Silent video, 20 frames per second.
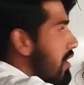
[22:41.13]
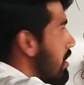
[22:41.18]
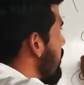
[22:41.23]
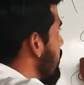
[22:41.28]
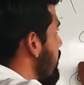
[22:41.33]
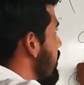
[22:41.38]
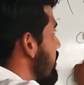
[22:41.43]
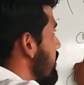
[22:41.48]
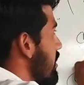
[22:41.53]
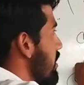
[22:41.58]

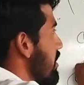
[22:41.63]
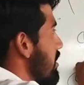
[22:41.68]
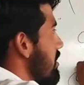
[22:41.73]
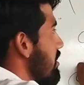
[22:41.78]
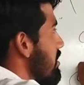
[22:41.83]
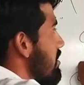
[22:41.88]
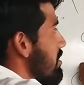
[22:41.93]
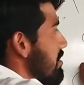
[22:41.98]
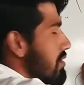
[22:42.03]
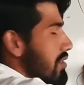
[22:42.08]

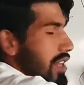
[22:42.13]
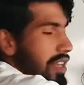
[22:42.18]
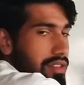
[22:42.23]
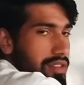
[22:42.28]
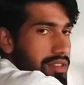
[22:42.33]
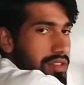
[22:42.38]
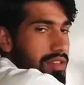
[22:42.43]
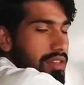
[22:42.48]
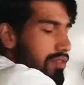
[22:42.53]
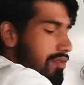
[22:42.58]
This test,
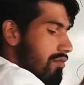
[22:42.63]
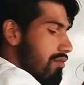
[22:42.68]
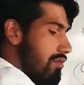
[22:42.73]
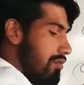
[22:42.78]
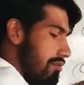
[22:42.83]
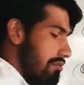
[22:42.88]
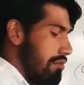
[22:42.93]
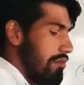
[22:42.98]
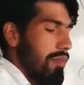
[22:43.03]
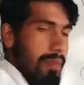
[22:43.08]

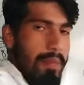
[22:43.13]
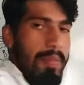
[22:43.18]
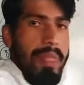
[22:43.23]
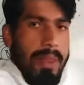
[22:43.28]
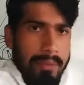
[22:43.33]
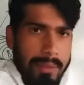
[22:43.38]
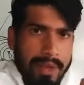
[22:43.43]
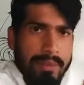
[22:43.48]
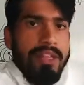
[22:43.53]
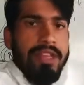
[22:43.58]

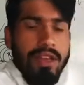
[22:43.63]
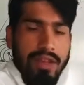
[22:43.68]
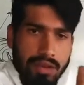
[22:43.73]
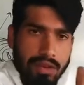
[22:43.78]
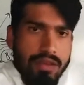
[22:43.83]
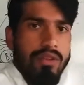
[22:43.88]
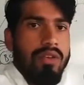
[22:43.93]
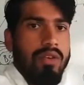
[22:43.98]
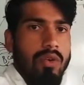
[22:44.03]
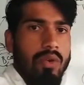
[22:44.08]
maybe the
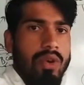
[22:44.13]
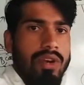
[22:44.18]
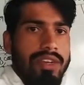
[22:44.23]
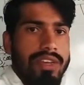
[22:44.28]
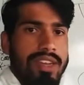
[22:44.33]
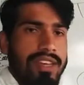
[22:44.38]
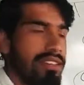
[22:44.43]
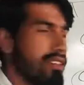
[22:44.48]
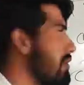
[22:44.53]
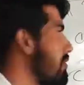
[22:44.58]
older
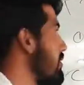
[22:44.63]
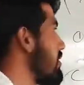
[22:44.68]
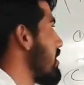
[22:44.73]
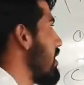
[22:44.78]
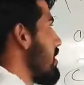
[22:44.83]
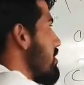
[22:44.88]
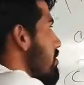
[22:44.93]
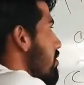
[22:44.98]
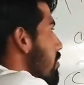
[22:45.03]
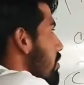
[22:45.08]
test which
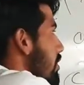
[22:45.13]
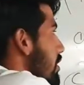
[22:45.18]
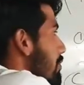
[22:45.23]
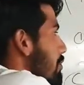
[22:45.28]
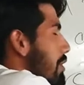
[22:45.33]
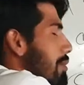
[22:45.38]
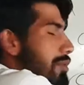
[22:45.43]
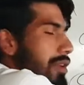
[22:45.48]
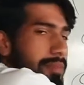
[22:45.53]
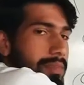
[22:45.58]
has only
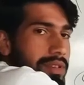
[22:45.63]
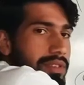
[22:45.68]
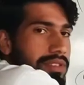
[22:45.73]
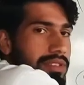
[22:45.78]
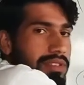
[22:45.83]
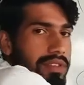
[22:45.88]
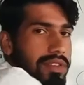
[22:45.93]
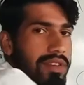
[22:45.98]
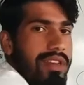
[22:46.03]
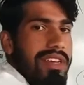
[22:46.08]

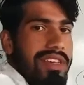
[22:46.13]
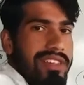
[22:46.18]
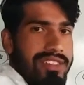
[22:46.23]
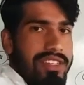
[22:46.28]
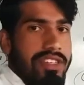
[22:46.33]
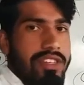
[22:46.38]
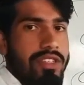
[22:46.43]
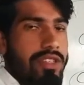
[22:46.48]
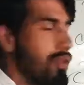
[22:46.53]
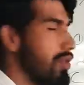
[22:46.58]
50%
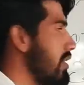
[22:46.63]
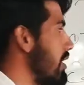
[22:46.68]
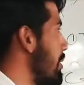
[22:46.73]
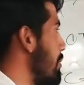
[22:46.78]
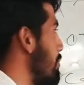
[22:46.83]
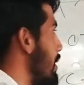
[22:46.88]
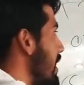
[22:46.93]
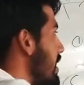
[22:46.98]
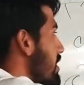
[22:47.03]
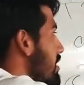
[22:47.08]
sensitivity,
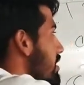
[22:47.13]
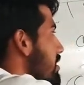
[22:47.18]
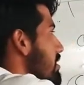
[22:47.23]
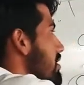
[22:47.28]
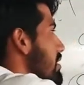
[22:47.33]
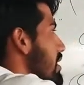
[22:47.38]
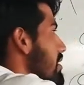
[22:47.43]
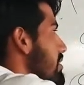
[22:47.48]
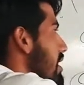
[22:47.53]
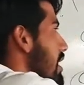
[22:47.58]

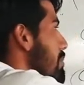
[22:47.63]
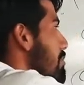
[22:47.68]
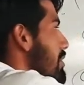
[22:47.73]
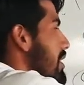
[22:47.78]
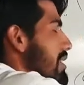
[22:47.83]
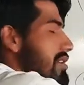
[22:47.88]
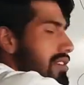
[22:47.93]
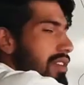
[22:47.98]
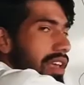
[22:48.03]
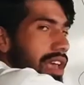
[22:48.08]
the same
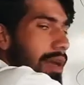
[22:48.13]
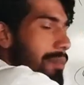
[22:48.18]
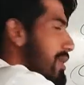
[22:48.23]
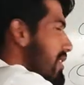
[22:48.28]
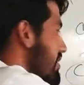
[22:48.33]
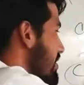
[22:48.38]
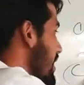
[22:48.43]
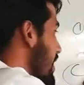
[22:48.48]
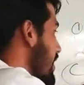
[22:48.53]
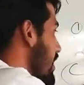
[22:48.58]
test
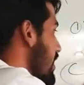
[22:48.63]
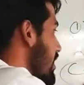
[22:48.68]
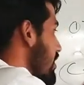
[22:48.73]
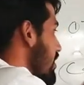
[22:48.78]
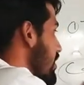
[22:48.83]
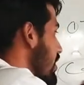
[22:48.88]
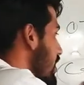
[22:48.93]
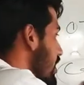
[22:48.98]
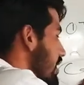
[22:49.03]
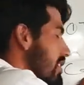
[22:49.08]
happens again
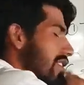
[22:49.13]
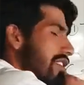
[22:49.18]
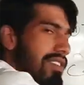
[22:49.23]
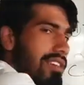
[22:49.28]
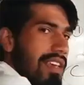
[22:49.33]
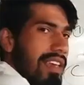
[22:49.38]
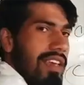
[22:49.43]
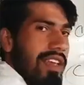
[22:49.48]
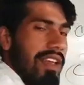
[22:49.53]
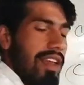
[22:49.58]
in this
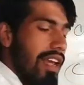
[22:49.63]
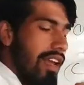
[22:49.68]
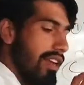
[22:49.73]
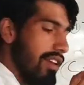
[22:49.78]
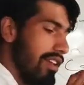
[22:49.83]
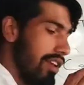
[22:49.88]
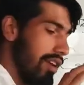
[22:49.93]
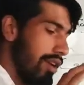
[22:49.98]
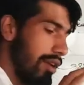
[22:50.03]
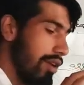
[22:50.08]
carrier,
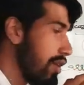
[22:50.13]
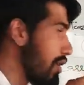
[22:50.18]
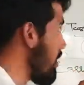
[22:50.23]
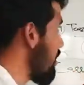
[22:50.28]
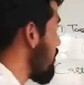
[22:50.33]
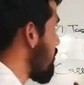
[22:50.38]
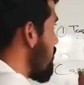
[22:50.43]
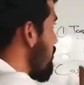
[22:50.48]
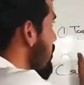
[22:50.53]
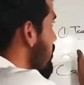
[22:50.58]
and
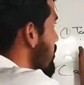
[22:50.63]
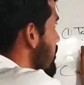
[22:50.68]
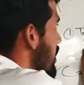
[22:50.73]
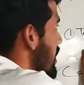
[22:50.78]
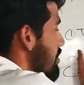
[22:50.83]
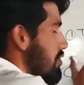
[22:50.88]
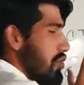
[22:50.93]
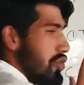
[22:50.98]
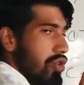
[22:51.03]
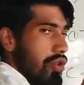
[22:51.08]
this
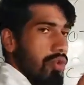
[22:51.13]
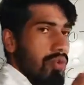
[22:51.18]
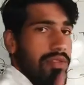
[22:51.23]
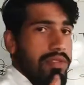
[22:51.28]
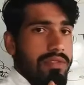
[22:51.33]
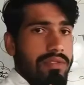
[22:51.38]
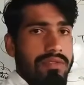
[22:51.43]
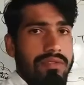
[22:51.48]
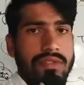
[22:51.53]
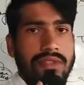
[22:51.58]
test shows
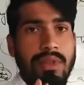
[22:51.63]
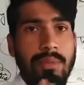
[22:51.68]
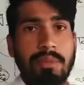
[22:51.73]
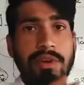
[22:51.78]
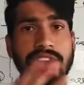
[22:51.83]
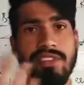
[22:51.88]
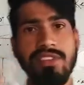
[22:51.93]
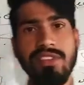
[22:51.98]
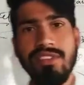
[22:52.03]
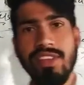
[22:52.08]
the
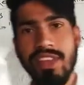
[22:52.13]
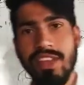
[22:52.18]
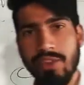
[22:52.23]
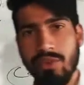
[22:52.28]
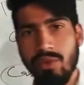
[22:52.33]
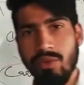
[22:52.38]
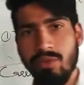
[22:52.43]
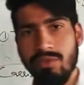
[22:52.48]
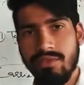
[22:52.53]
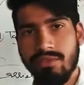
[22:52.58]
person is negative.